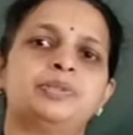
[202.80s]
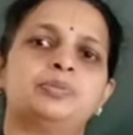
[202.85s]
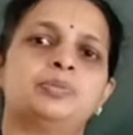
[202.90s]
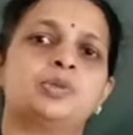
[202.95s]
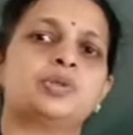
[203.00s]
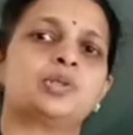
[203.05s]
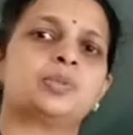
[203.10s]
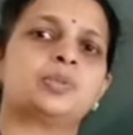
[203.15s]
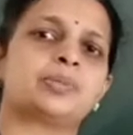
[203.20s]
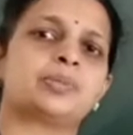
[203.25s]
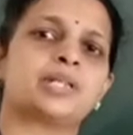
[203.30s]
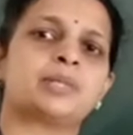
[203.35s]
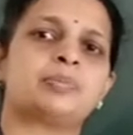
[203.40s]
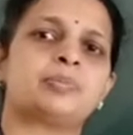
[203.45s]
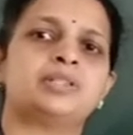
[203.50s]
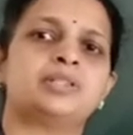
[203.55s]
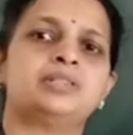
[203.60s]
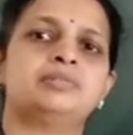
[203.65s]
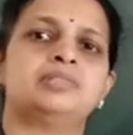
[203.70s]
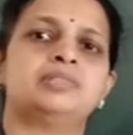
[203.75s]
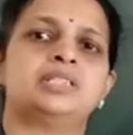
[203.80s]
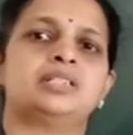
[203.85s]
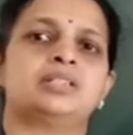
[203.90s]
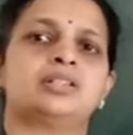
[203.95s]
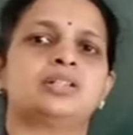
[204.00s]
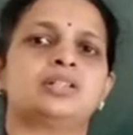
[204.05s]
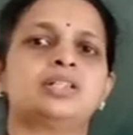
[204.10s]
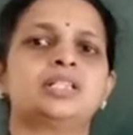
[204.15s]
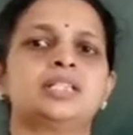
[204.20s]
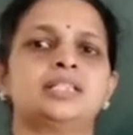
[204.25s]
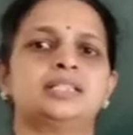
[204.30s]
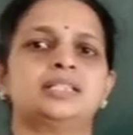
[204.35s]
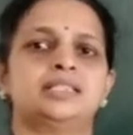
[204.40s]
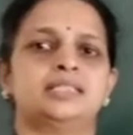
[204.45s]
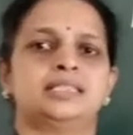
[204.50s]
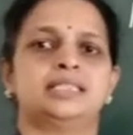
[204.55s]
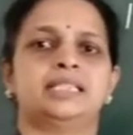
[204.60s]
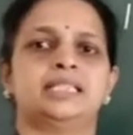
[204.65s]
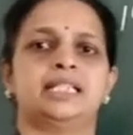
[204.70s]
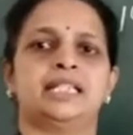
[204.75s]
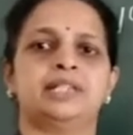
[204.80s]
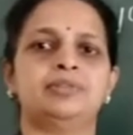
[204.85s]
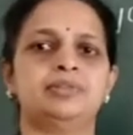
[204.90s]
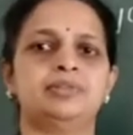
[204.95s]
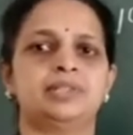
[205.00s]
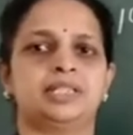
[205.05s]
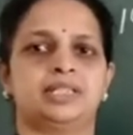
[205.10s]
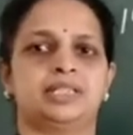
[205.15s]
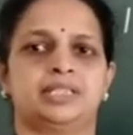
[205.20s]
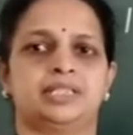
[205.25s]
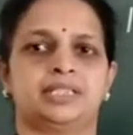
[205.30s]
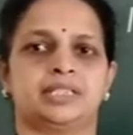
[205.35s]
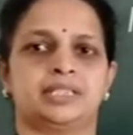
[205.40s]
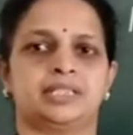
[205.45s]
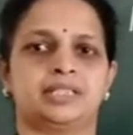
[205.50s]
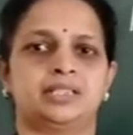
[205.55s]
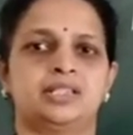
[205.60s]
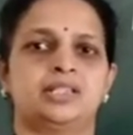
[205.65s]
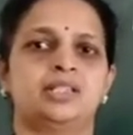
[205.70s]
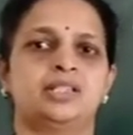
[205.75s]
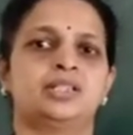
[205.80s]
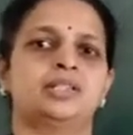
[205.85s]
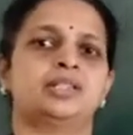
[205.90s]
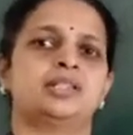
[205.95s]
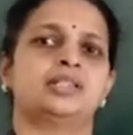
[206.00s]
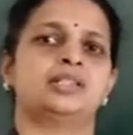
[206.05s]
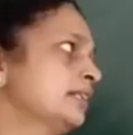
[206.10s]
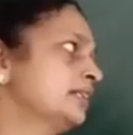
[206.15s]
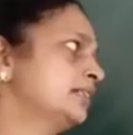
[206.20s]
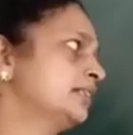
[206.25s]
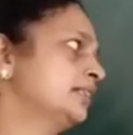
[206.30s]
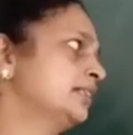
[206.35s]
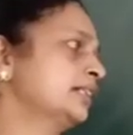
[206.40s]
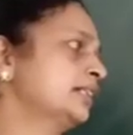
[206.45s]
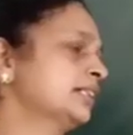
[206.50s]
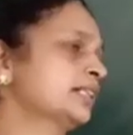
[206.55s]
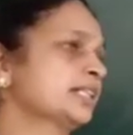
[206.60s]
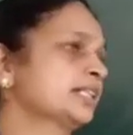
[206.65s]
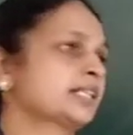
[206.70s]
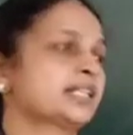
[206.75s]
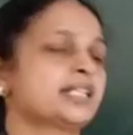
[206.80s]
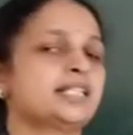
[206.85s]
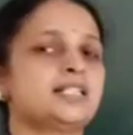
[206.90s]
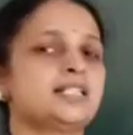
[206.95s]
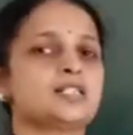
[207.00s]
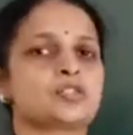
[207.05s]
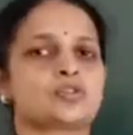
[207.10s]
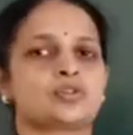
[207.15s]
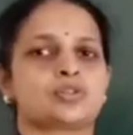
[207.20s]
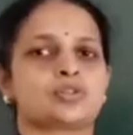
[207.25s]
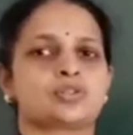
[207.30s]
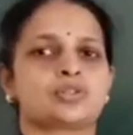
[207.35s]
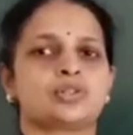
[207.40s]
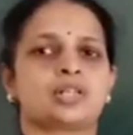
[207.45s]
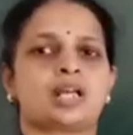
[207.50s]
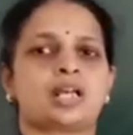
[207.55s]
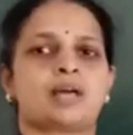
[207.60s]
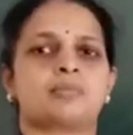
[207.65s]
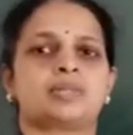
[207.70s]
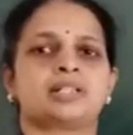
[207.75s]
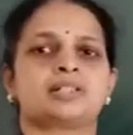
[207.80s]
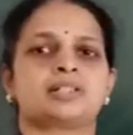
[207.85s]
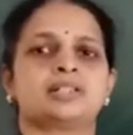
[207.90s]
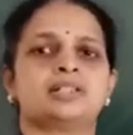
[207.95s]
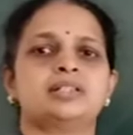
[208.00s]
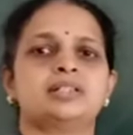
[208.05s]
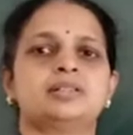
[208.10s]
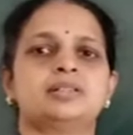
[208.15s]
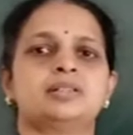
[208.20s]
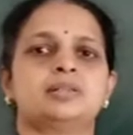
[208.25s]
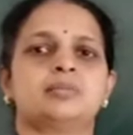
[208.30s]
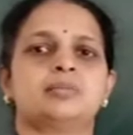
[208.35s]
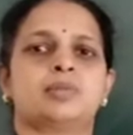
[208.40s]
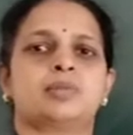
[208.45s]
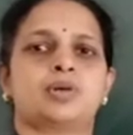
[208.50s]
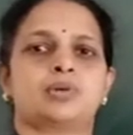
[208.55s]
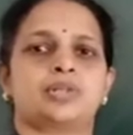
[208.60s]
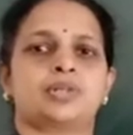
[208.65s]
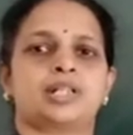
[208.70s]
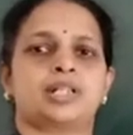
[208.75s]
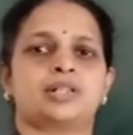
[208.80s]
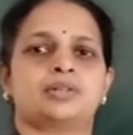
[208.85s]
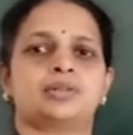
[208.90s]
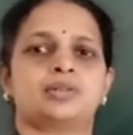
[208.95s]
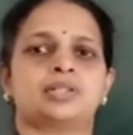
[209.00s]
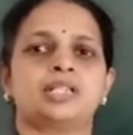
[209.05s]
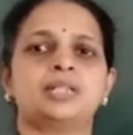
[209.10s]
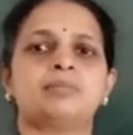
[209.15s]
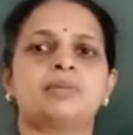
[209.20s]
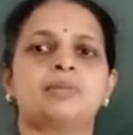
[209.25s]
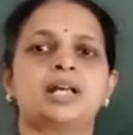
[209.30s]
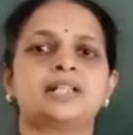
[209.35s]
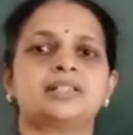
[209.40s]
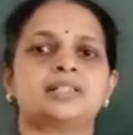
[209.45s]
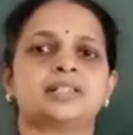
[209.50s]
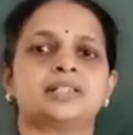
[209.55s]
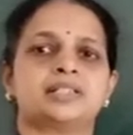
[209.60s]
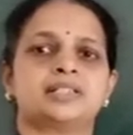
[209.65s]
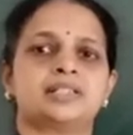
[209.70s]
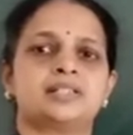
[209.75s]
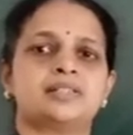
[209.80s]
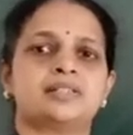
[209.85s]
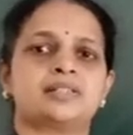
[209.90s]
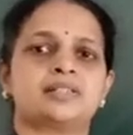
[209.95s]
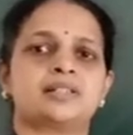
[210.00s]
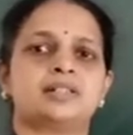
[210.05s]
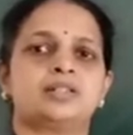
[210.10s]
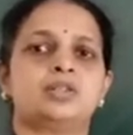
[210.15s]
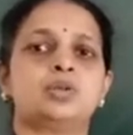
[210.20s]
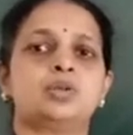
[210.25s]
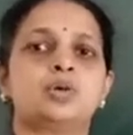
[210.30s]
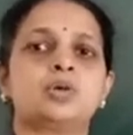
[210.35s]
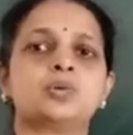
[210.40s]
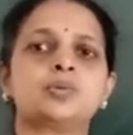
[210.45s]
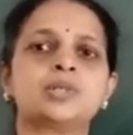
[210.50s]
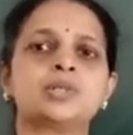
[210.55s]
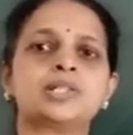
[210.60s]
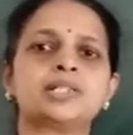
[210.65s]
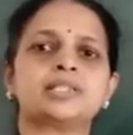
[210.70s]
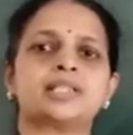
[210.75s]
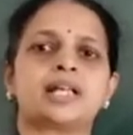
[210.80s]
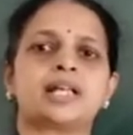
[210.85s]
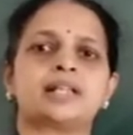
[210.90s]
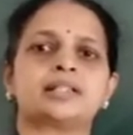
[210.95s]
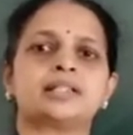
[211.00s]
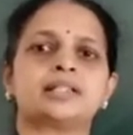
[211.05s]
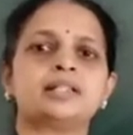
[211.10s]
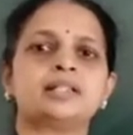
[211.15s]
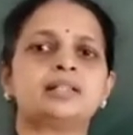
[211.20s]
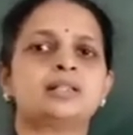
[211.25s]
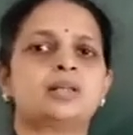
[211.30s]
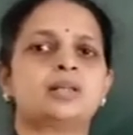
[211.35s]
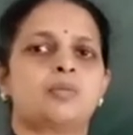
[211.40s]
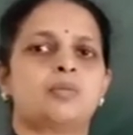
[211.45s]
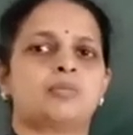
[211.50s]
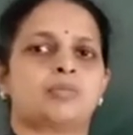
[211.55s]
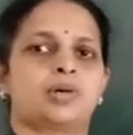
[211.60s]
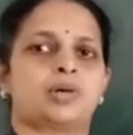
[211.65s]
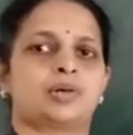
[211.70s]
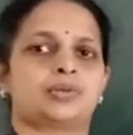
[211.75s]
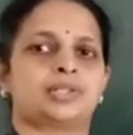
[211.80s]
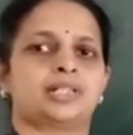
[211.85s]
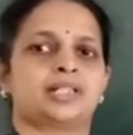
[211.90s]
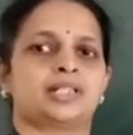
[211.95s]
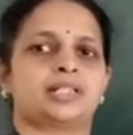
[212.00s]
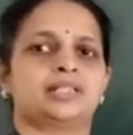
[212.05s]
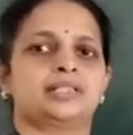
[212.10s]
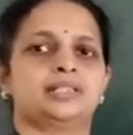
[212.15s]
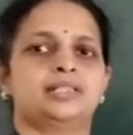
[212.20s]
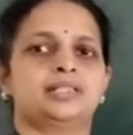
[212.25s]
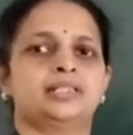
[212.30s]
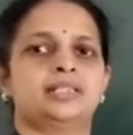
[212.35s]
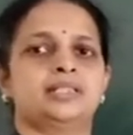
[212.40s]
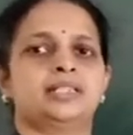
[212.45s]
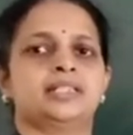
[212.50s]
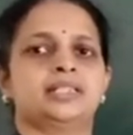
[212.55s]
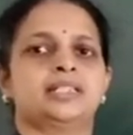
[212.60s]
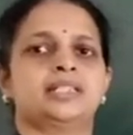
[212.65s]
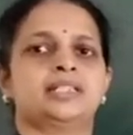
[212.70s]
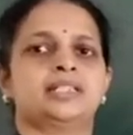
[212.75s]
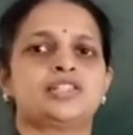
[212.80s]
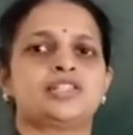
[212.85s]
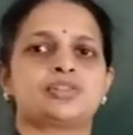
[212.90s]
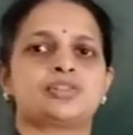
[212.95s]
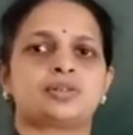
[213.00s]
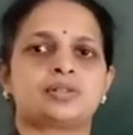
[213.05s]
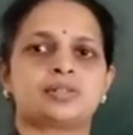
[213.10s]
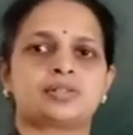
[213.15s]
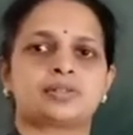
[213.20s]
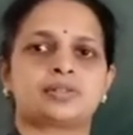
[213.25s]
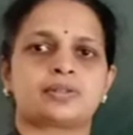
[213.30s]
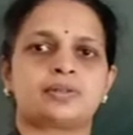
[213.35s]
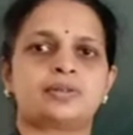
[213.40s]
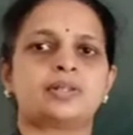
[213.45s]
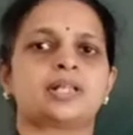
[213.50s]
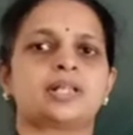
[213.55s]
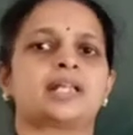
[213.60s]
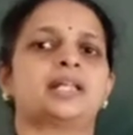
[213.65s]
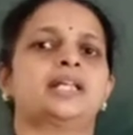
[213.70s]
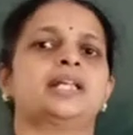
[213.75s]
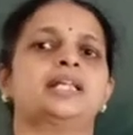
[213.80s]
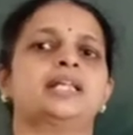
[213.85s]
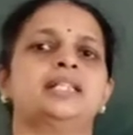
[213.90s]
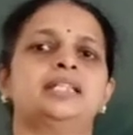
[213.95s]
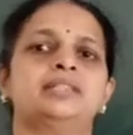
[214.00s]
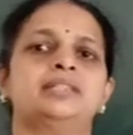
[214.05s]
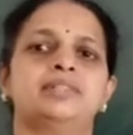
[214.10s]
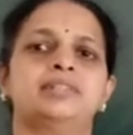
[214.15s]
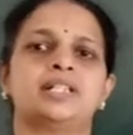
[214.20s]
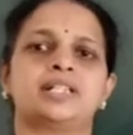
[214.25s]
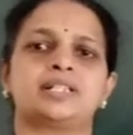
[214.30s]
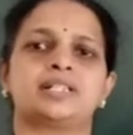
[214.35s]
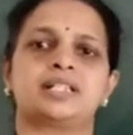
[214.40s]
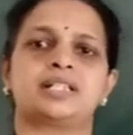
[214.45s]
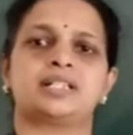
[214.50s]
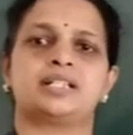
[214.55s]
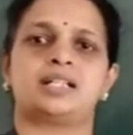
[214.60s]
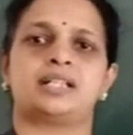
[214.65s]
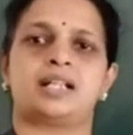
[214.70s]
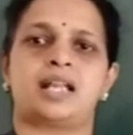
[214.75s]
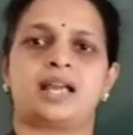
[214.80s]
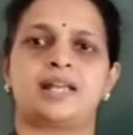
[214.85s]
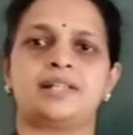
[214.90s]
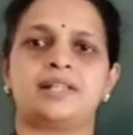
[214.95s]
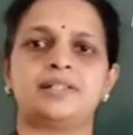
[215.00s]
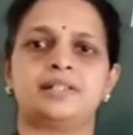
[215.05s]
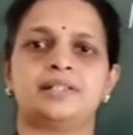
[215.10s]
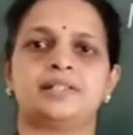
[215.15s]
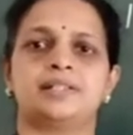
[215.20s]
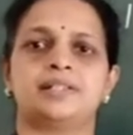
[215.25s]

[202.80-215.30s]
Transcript: more people will not live here. Hills also come under mountain only, but it is lower than the mountain. It is also an elevated land,